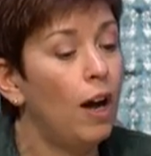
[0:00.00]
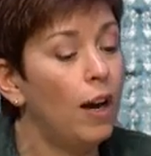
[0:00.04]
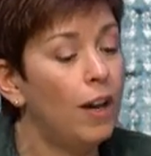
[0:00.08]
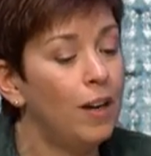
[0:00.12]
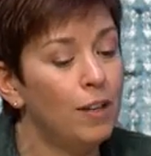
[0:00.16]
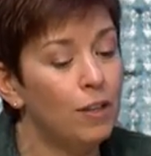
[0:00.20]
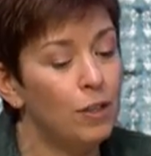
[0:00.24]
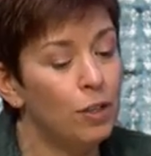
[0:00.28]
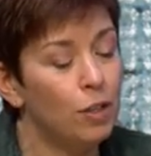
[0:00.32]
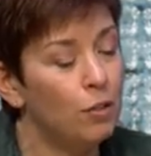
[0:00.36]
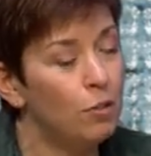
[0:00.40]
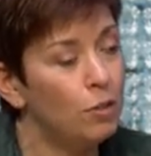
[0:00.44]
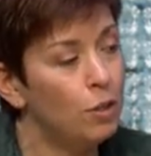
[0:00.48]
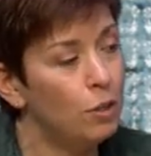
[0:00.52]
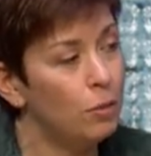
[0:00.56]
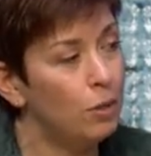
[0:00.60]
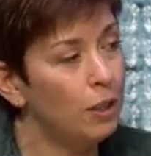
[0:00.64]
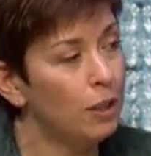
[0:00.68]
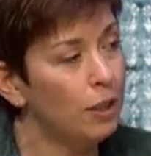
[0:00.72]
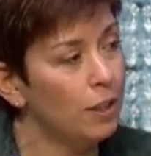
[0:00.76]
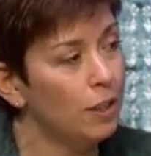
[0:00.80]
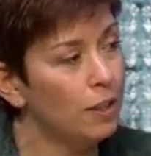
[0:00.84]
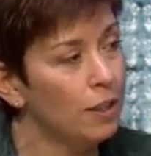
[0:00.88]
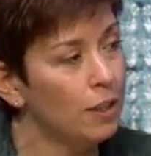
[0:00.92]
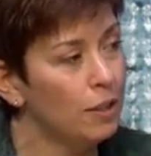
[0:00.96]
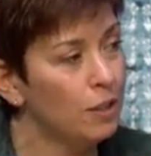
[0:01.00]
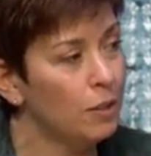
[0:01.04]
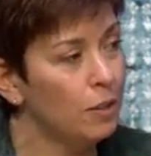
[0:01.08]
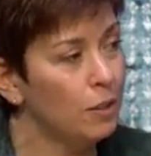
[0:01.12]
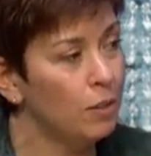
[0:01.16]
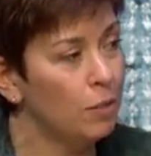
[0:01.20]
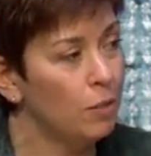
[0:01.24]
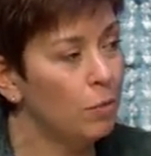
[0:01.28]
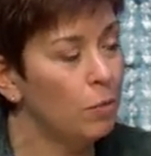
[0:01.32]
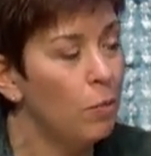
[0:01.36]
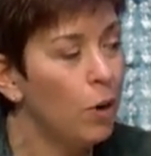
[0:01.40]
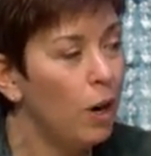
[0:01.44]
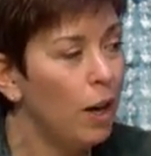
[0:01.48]
are you doing this?
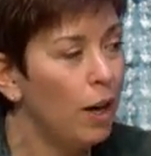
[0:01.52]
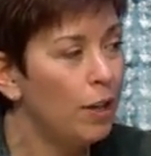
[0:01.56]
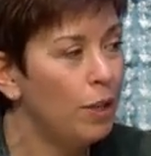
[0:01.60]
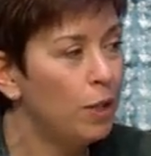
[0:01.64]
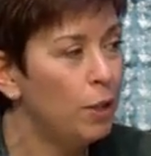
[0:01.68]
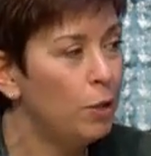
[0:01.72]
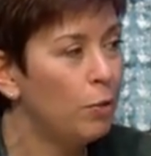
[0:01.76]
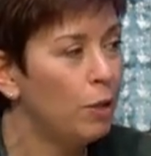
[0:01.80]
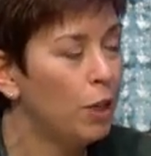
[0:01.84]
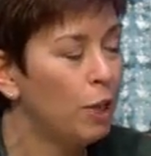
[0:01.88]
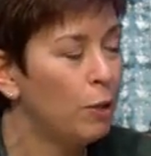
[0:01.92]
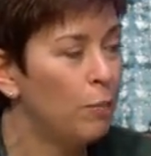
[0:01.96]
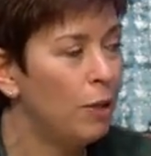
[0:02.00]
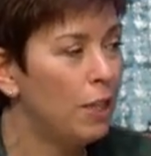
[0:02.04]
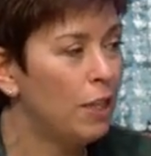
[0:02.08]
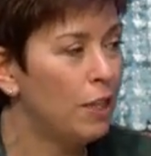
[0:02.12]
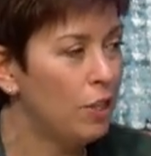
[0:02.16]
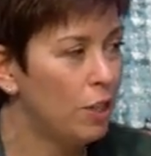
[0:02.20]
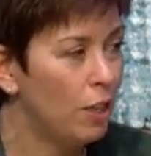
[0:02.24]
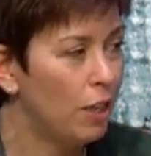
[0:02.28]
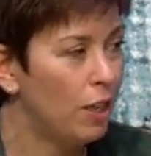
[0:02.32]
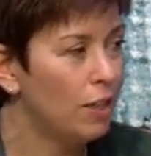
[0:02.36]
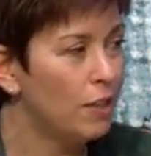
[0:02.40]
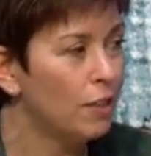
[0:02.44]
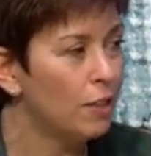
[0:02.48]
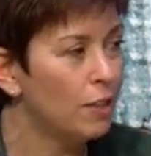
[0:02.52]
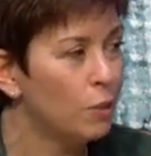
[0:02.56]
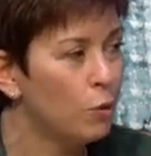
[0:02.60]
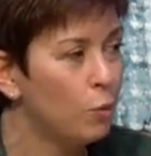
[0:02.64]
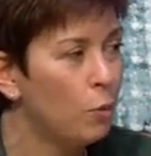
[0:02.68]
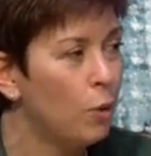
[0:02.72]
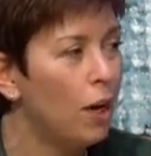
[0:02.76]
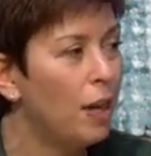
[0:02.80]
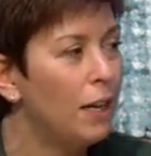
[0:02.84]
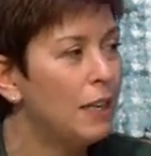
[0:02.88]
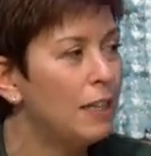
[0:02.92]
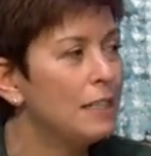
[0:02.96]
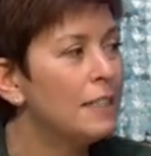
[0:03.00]
Why do you want to make changes?
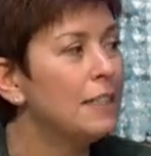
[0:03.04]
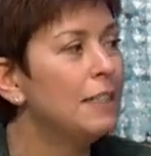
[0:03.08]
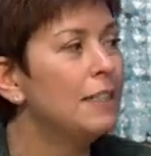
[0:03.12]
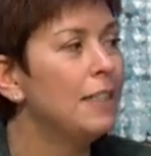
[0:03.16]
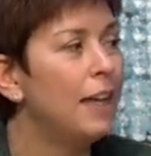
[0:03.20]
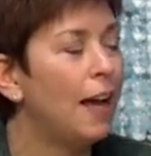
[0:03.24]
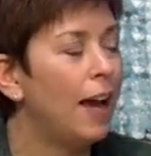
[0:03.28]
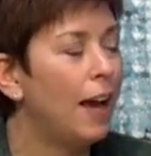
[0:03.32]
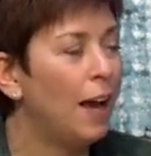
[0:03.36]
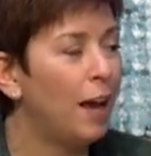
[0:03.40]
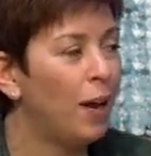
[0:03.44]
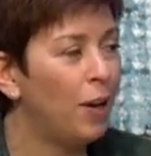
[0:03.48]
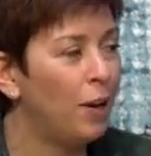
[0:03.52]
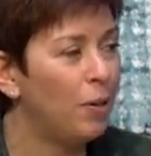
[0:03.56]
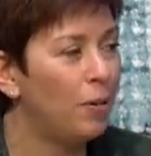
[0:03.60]
Why is now